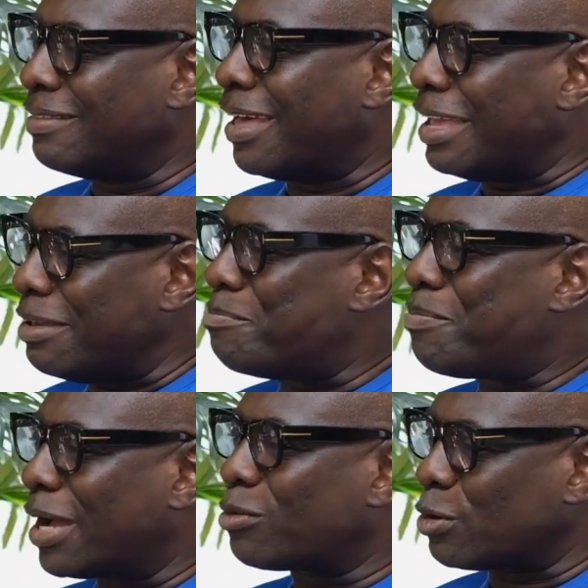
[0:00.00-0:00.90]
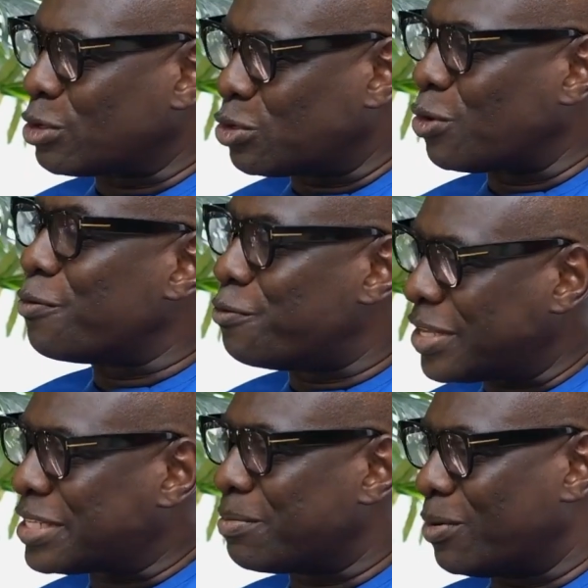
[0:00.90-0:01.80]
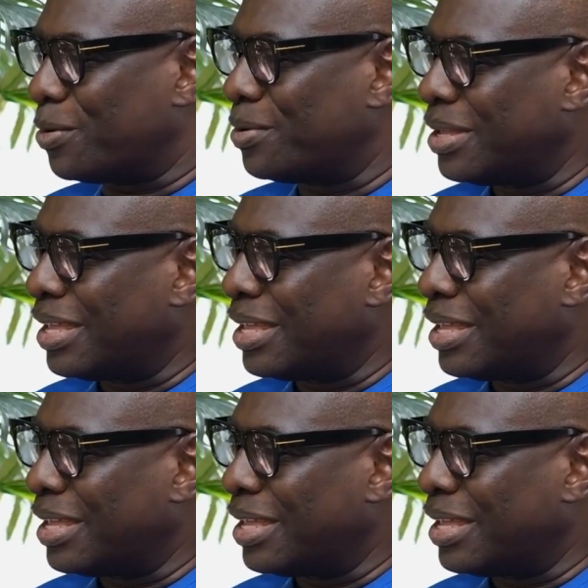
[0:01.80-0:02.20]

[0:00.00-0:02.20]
the impact was so visible